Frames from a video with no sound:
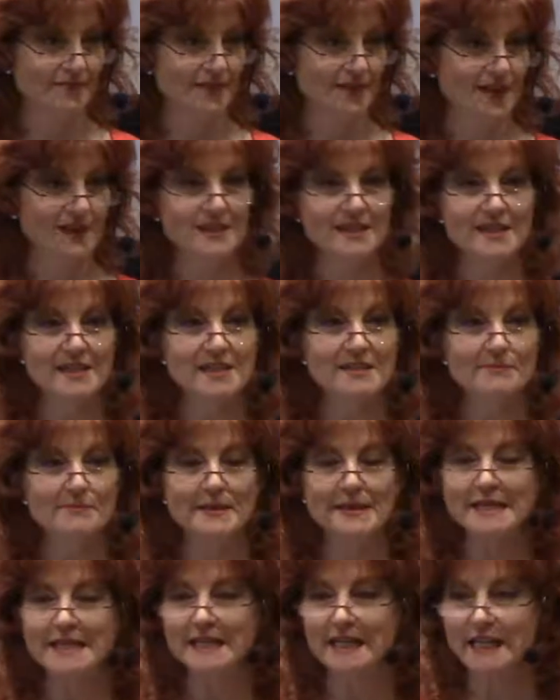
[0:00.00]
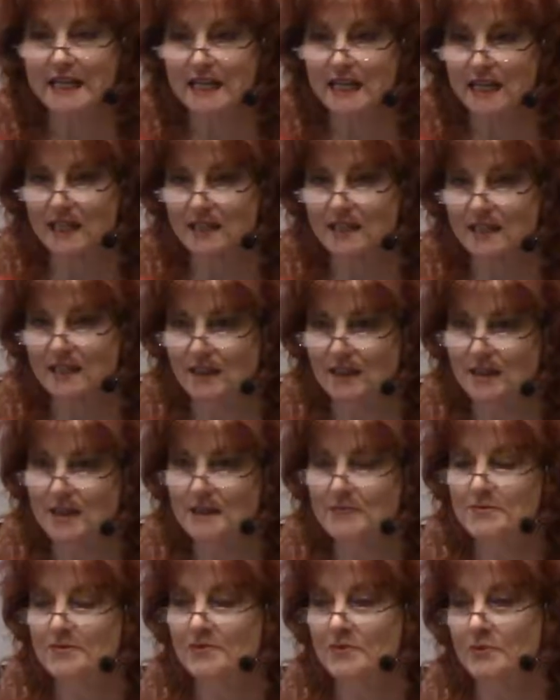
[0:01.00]
It doesn't mean anything until it
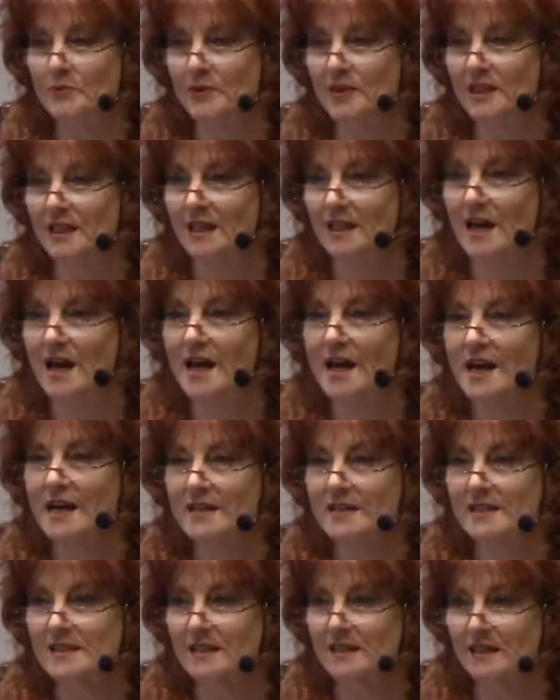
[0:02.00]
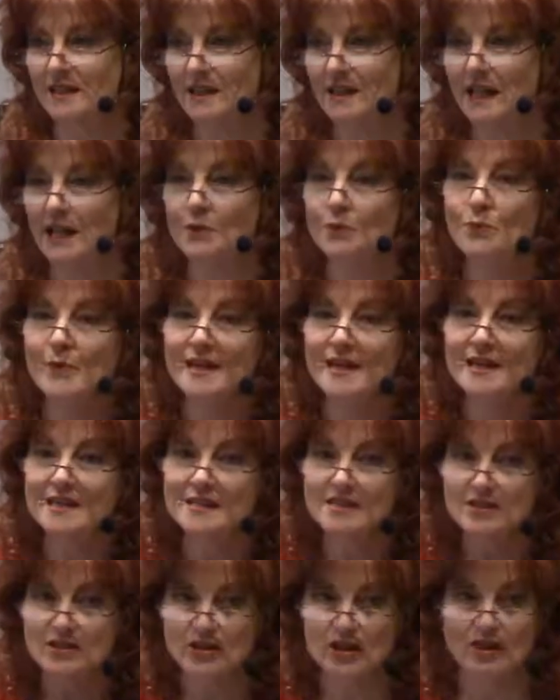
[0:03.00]
comes from within us, and we
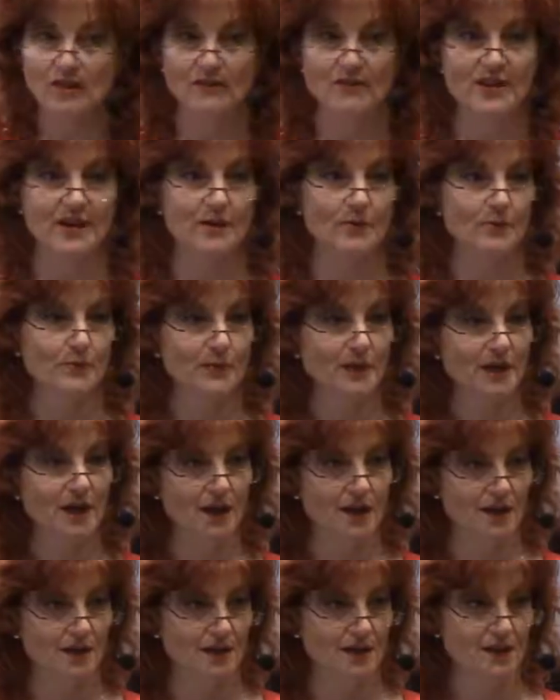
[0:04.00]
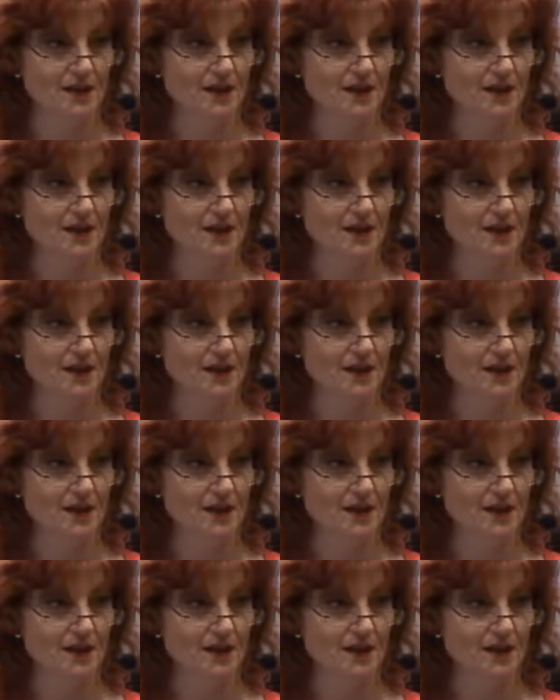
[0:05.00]
can solve that riddle